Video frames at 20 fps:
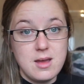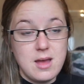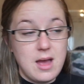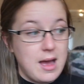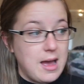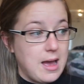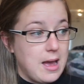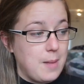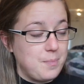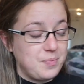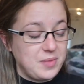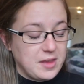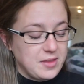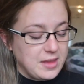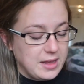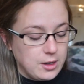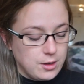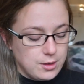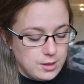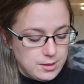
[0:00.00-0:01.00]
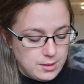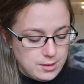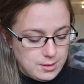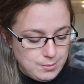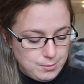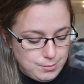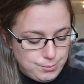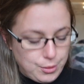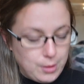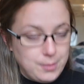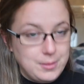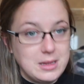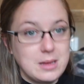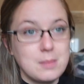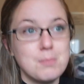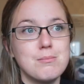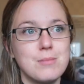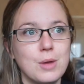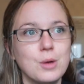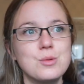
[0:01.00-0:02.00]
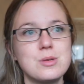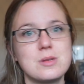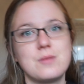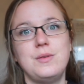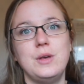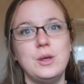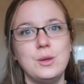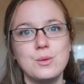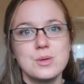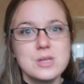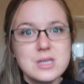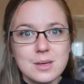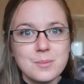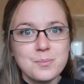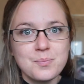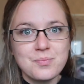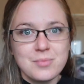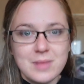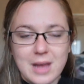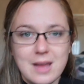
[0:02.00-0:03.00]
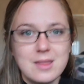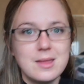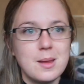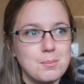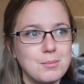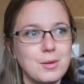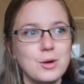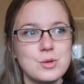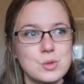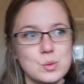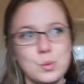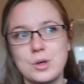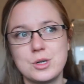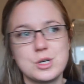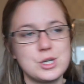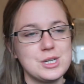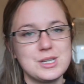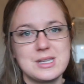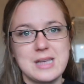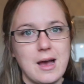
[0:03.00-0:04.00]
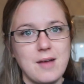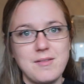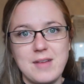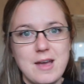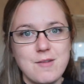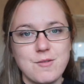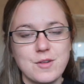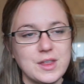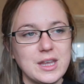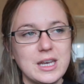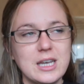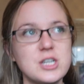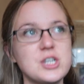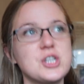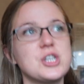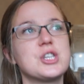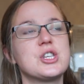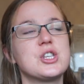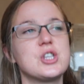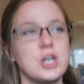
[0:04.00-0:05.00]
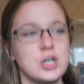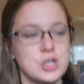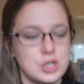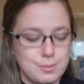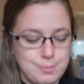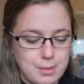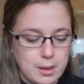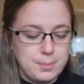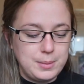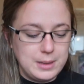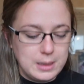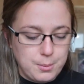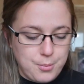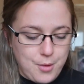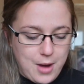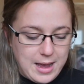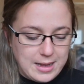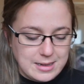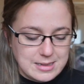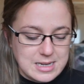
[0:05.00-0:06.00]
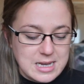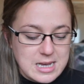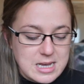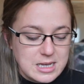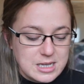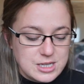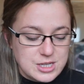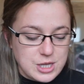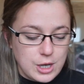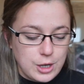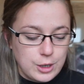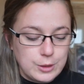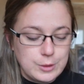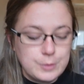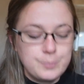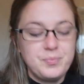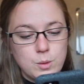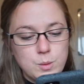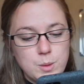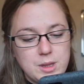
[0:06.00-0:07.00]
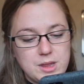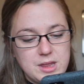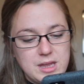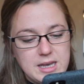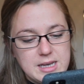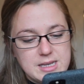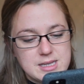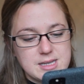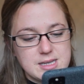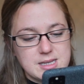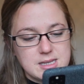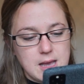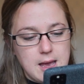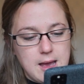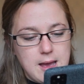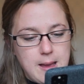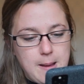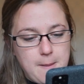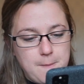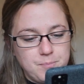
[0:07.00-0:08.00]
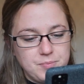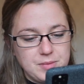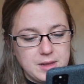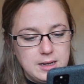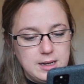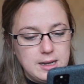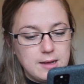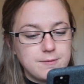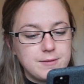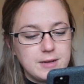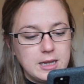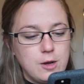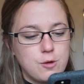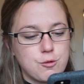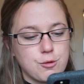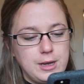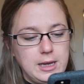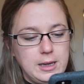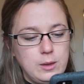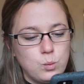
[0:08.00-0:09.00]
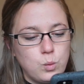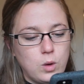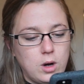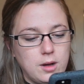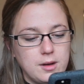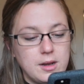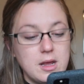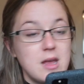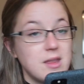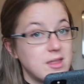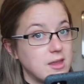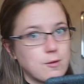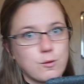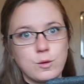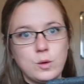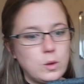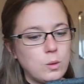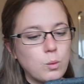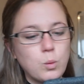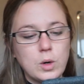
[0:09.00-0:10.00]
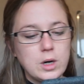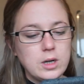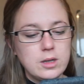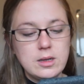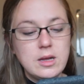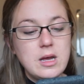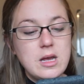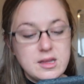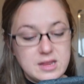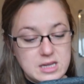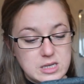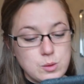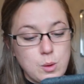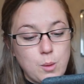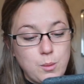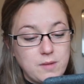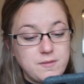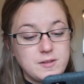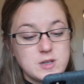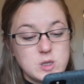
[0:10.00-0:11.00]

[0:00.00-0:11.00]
And they got probably the most views and the most watches out of everything. It's just such a popular brand. So this lovely green one, they're all wool. This one went for